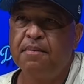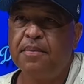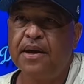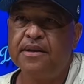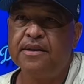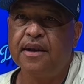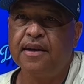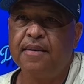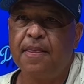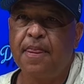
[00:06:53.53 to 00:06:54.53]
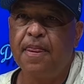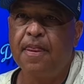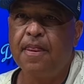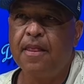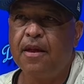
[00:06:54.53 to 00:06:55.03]
But
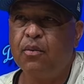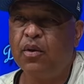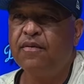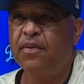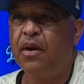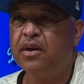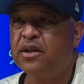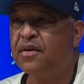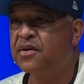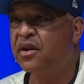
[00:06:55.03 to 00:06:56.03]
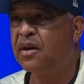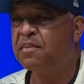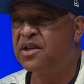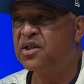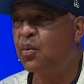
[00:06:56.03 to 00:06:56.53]
we put ourselves in a good
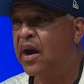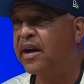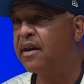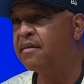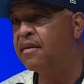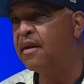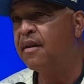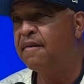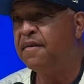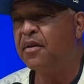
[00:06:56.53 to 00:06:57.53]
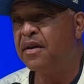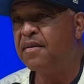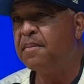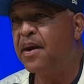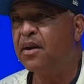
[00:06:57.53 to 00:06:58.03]
position where I can feel
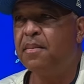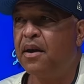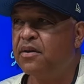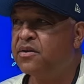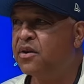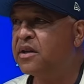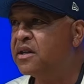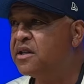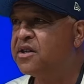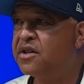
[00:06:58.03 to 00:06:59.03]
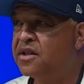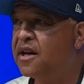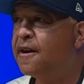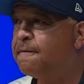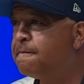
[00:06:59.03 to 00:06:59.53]
even better about certain decisions, yeah.